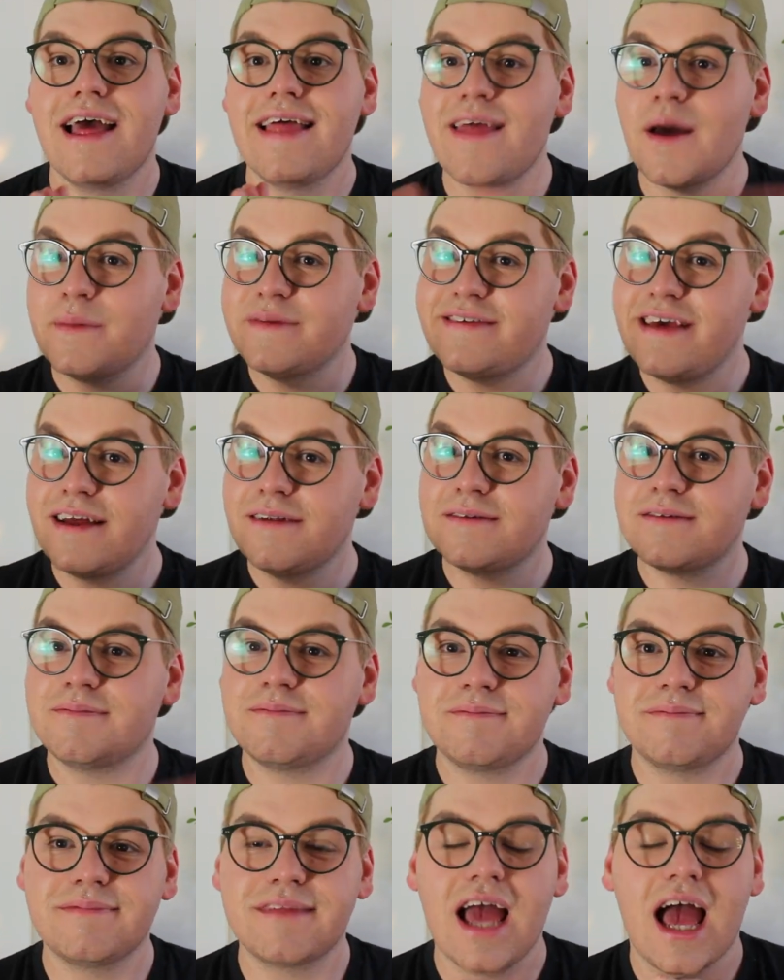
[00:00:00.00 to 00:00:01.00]
That was it.
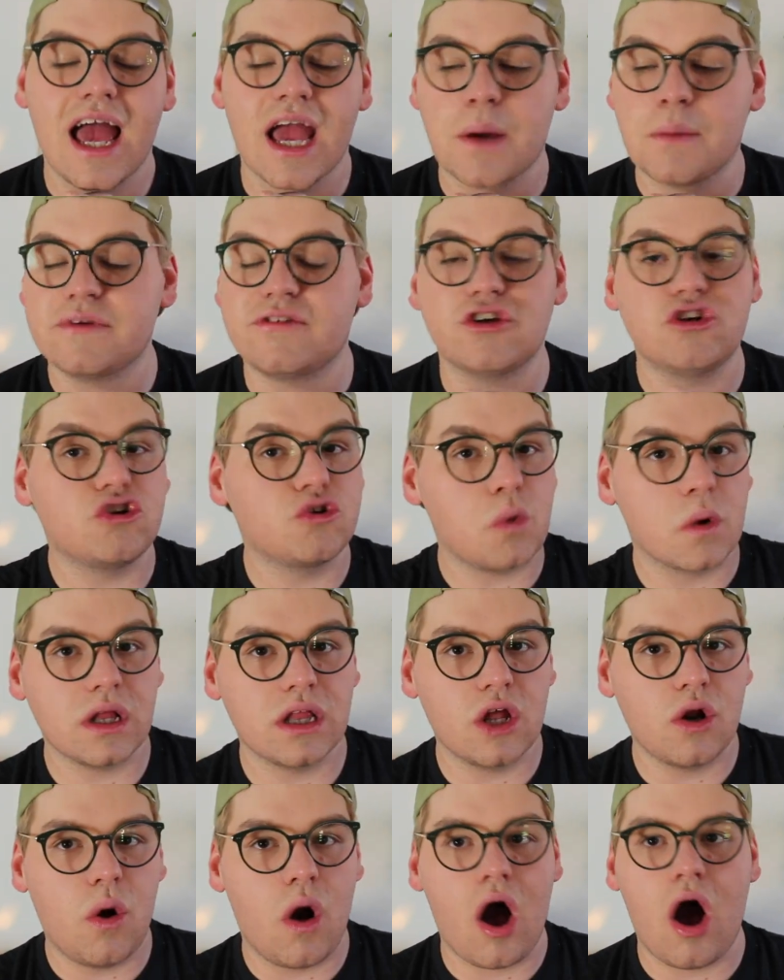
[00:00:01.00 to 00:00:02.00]
It was a short
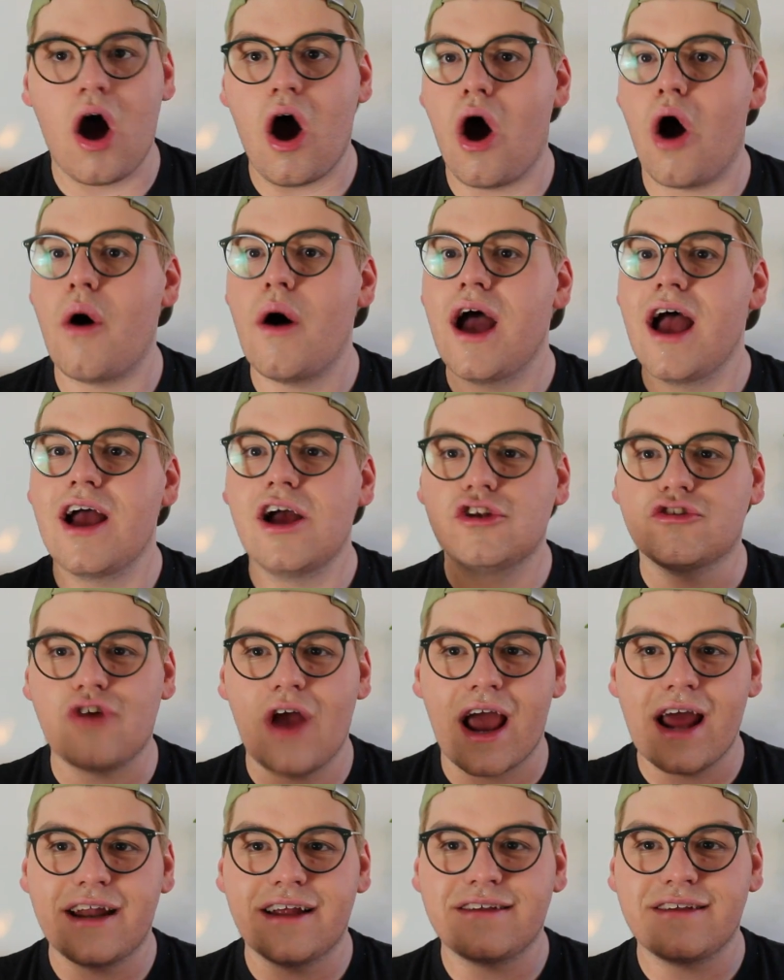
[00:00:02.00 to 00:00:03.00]
little haul.
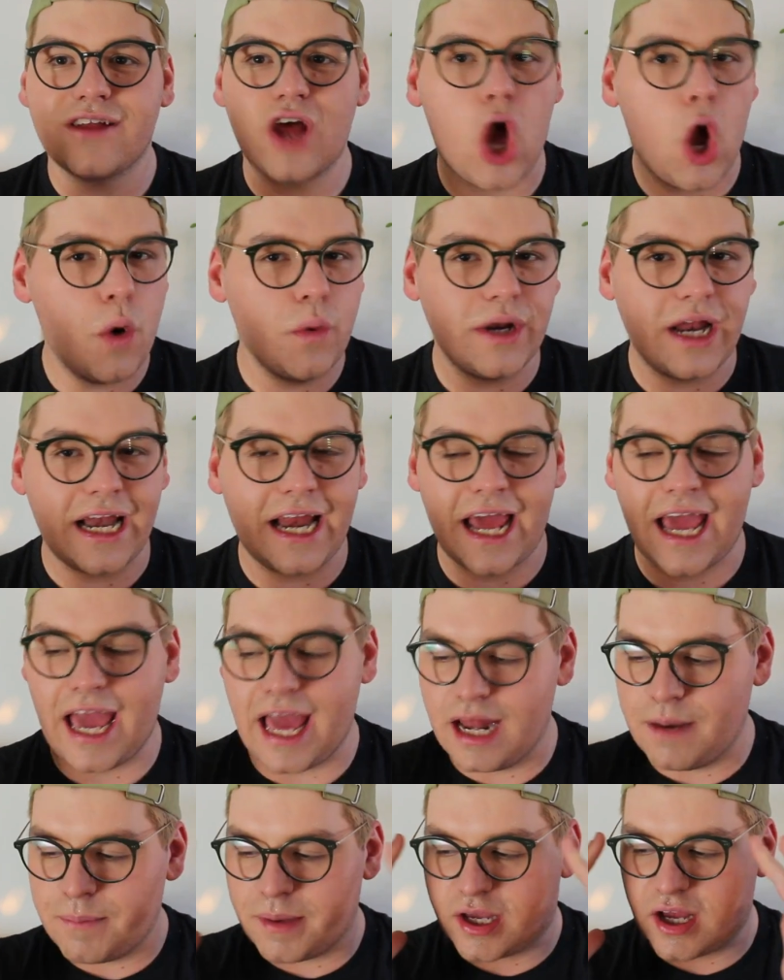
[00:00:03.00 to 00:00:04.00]
Try to hone it
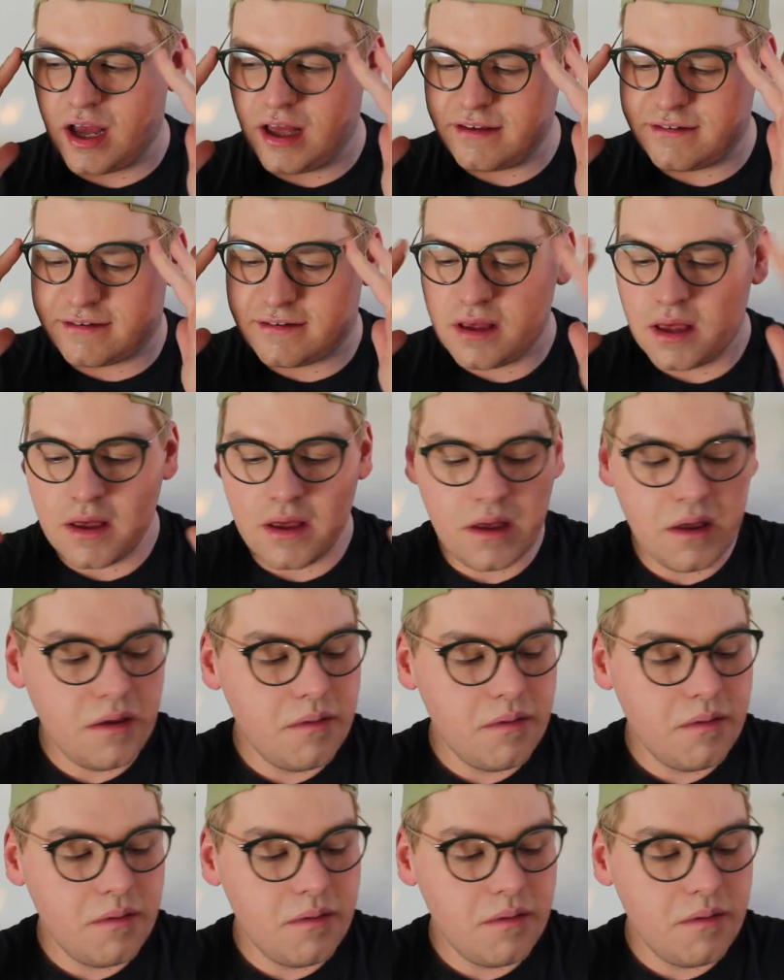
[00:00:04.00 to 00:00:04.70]
in because